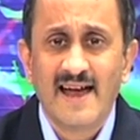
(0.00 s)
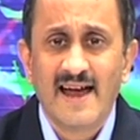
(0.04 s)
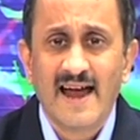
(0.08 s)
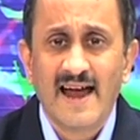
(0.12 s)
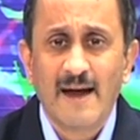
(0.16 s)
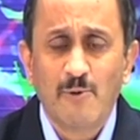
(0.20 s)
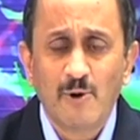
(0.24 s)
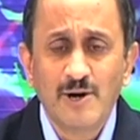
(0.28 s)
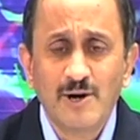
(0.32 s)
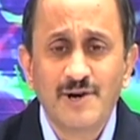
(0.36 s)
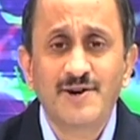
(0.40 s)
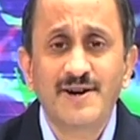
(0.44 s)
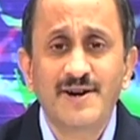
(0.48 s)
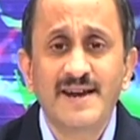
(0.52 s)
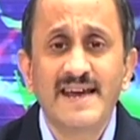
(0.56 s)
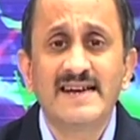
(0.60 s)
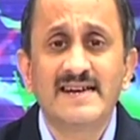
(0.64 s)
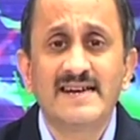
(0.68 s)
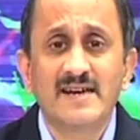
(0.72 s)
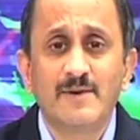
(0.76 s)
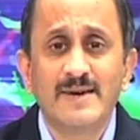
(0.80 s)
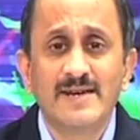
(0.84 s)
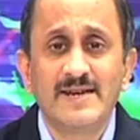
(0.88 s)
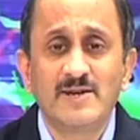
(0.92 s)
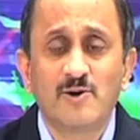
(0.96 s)
What
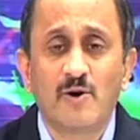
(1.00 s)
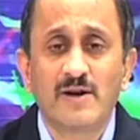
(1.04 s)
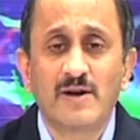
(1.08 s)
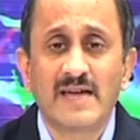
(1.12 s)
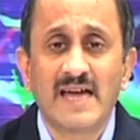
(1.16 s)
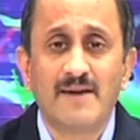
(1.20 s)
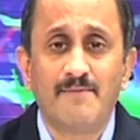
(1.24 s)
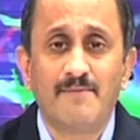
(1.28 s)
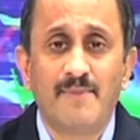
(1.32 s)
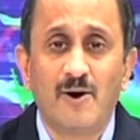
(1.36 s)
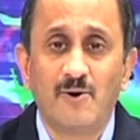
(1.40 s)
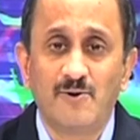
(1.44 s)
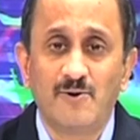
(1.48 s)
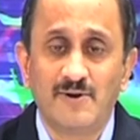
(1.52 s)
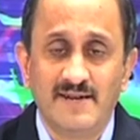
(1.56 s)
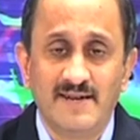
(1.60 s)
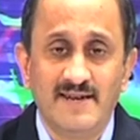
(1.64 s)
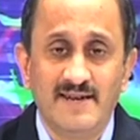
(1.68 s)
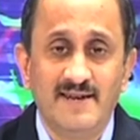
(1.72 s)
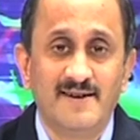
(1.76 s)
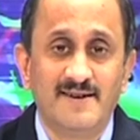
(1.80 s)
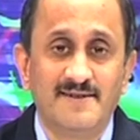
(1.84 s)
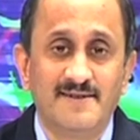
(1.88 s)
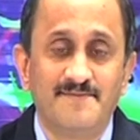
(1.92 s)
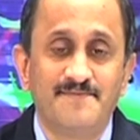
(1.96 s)
rate are we talking about
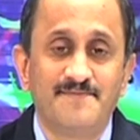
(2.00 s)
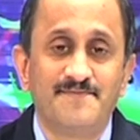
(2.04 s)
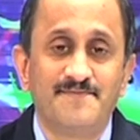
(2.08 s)
here?